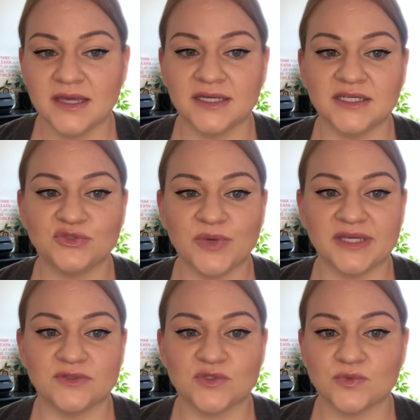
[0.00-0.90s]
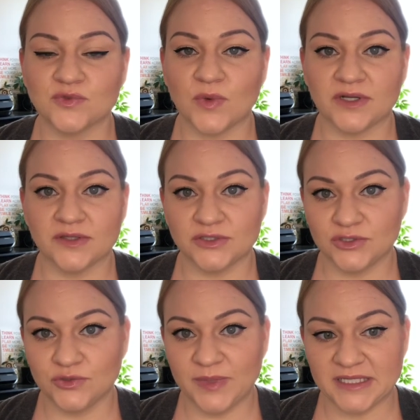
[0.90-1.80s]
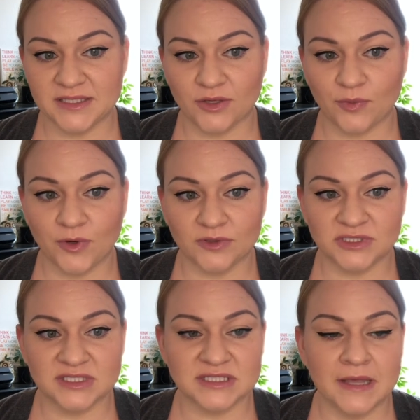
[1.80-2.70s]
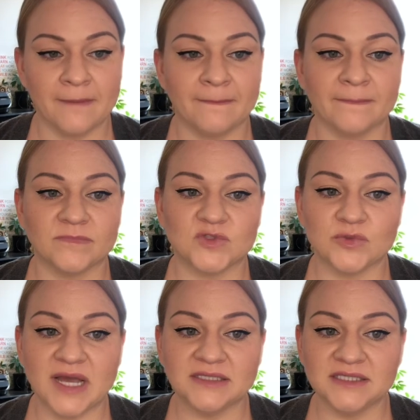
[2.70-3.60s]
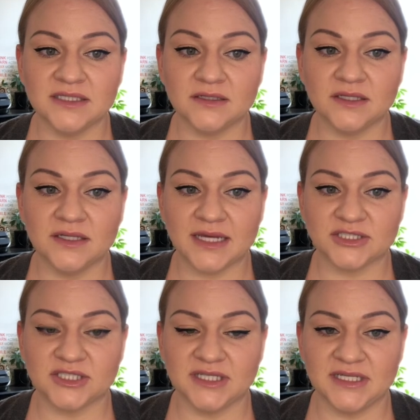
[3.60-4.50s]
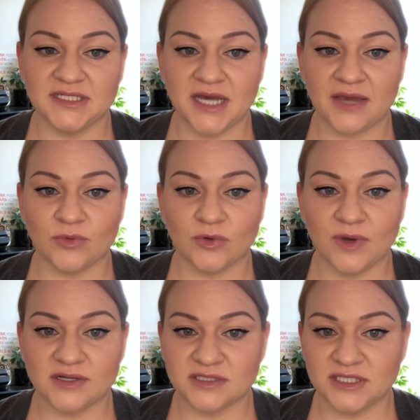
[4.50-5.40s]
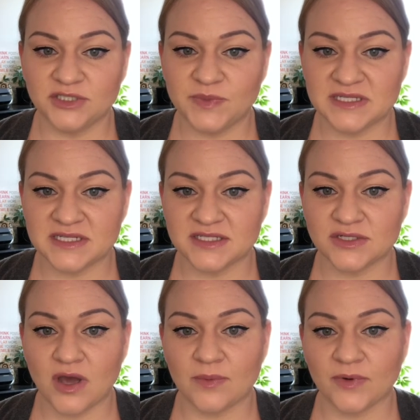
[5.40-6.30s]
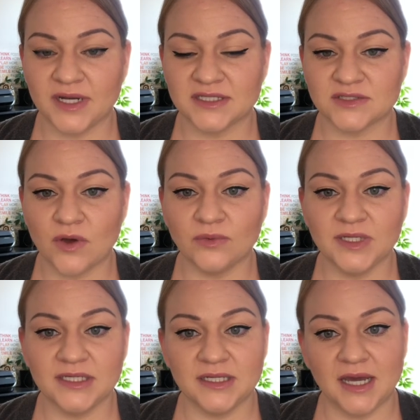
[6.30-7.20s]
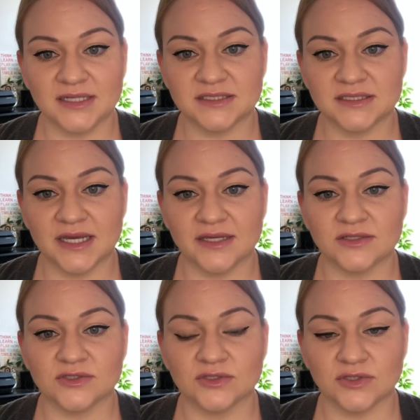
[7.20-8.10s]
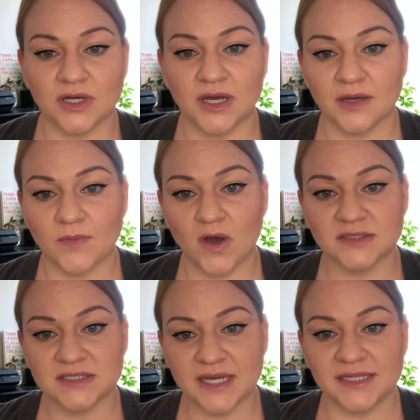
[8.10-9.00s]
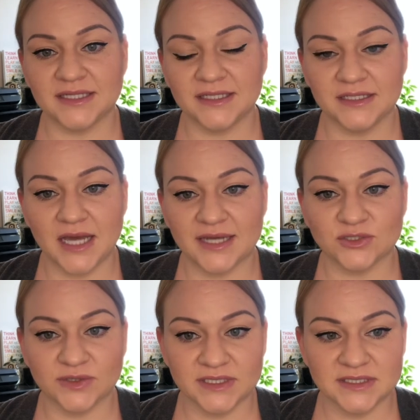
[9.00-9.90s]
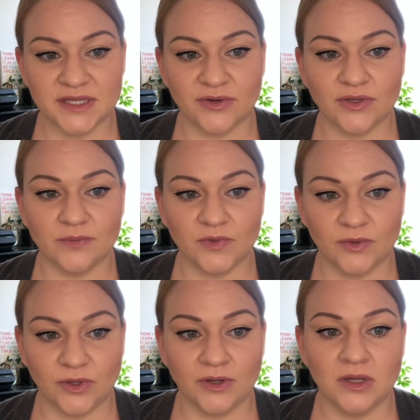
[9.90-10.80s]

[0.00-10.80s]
Each way uses one of the two basic approaches. Direct connection EDI requires each business to operate its own EDI site, on-site EDI translator computer.